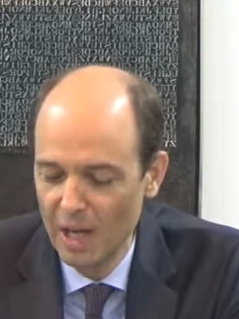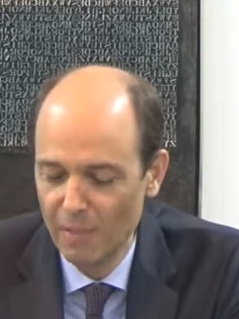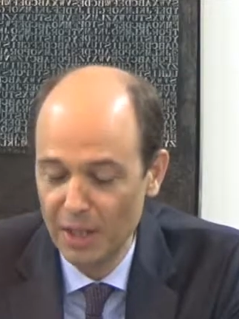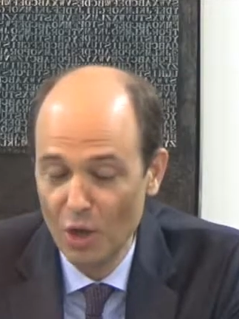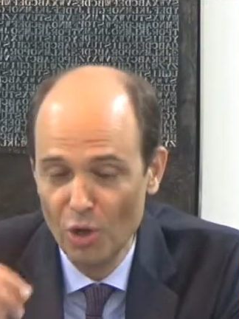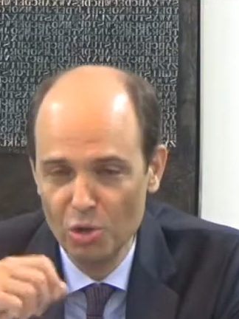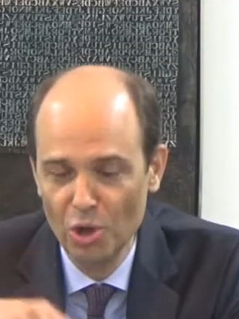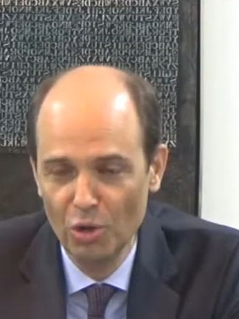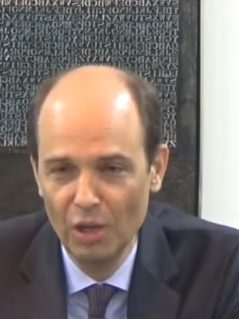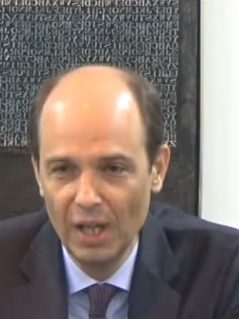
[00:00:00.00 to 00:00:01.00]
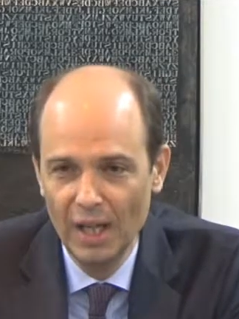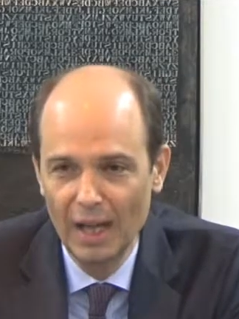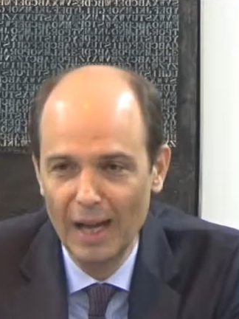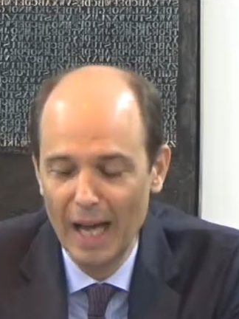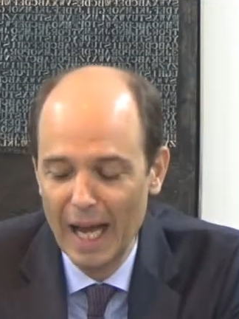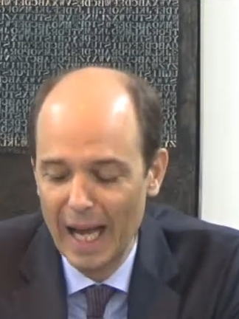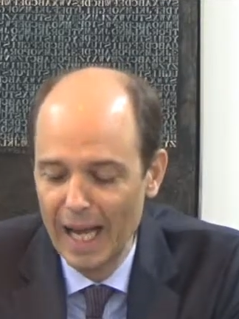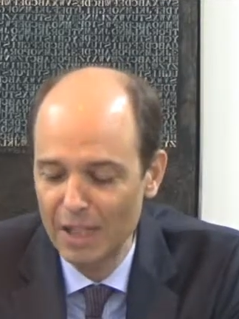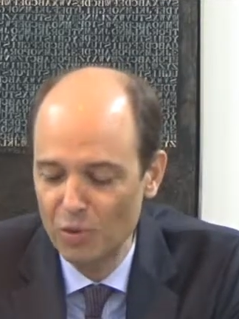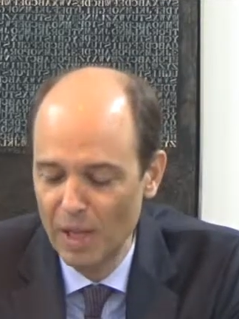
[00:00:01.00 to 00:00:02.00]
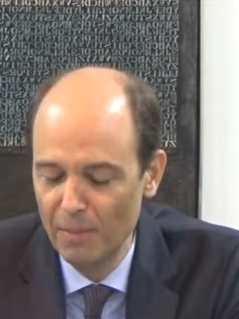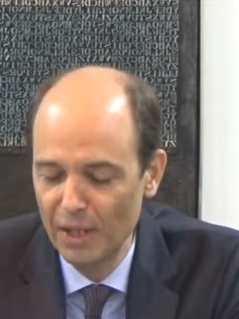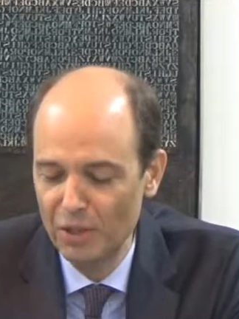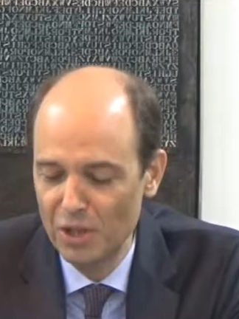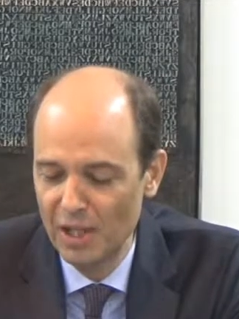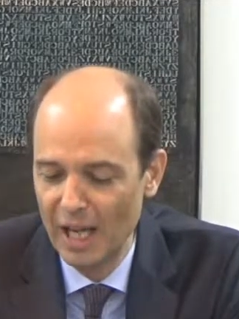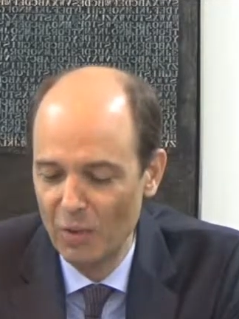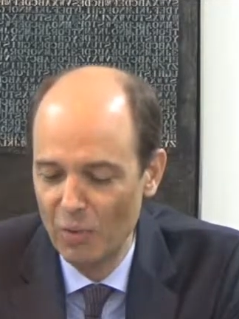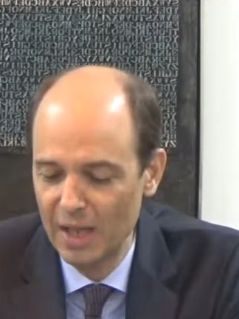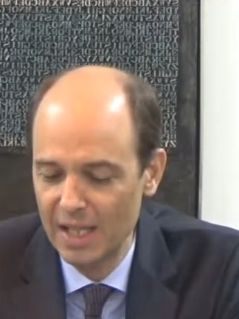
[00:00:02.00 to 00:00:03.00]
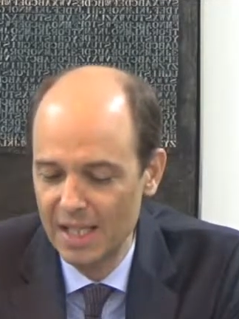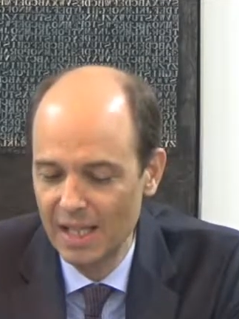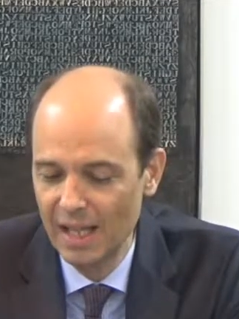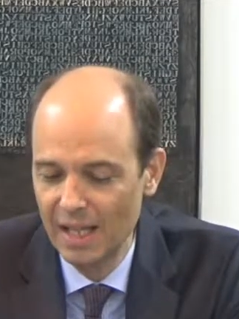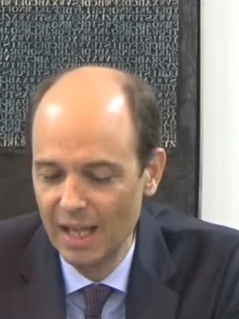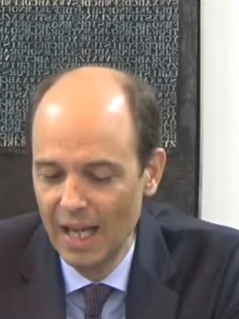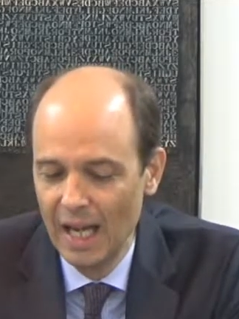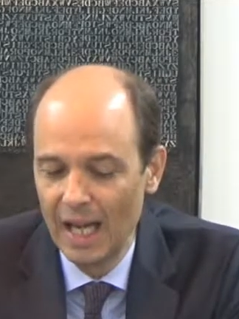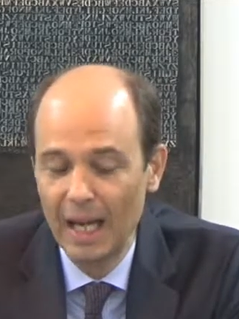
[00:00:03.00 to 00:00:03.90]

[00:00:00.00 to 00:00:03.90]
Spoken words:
But he also had something to say when he said,